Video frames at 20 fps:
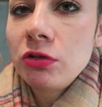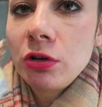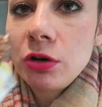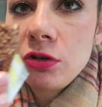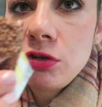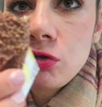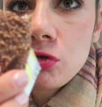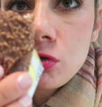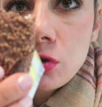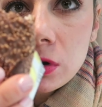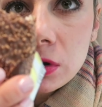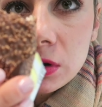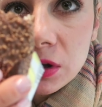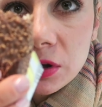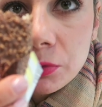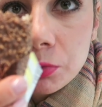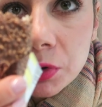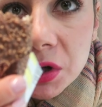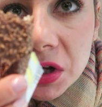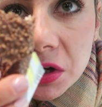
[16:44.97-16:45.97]
So it's
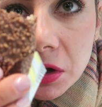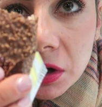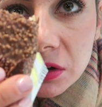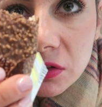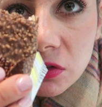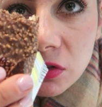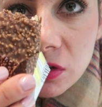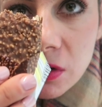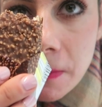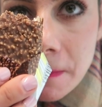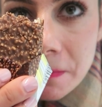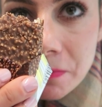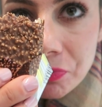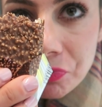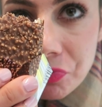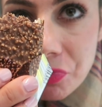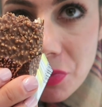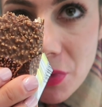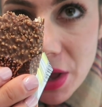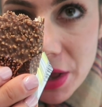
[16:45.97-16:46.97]
chocolate with nuts
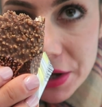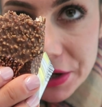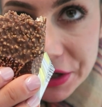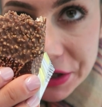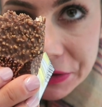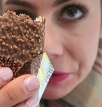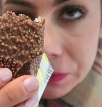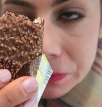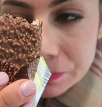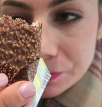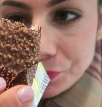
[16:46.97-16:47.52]
in it